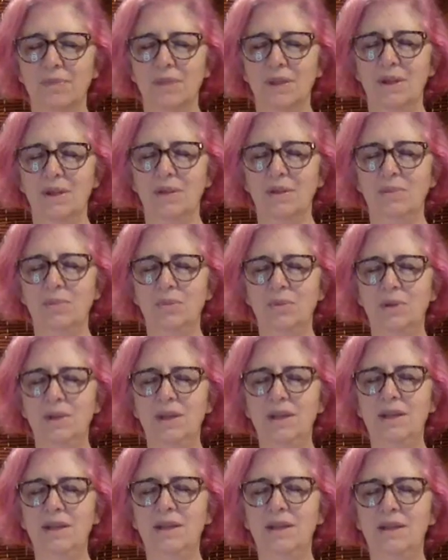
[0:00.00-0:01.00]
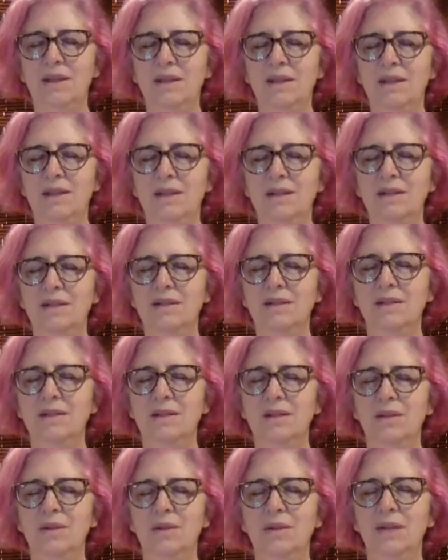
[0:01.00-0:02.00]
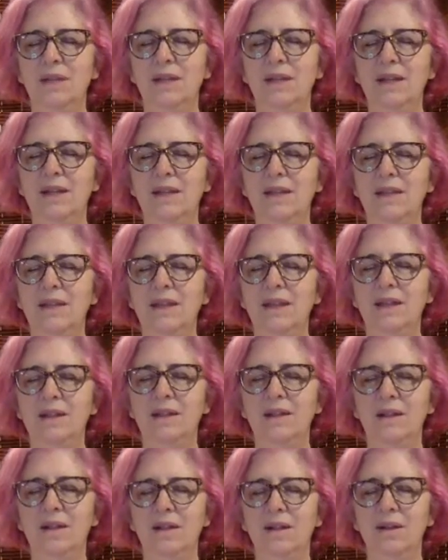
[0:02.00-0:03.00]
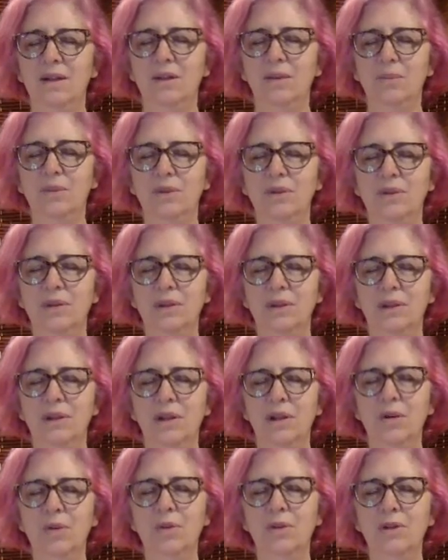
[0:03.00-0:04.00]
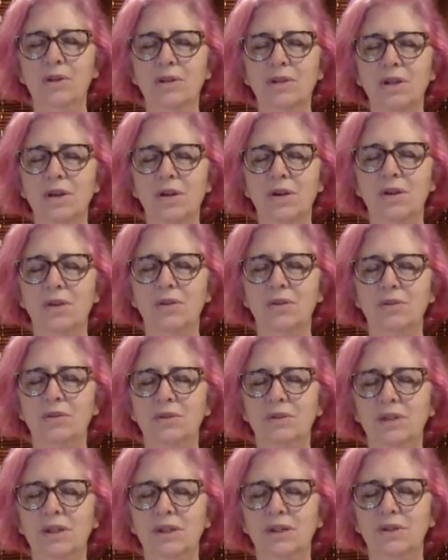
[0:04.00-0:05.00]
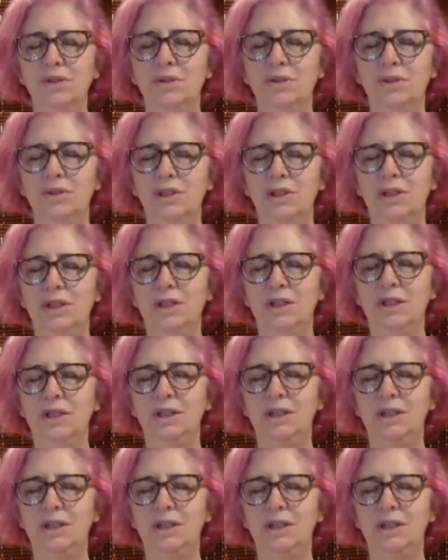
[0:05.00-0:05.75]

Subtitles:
And breathe in slowly, and then with a lower tone, she.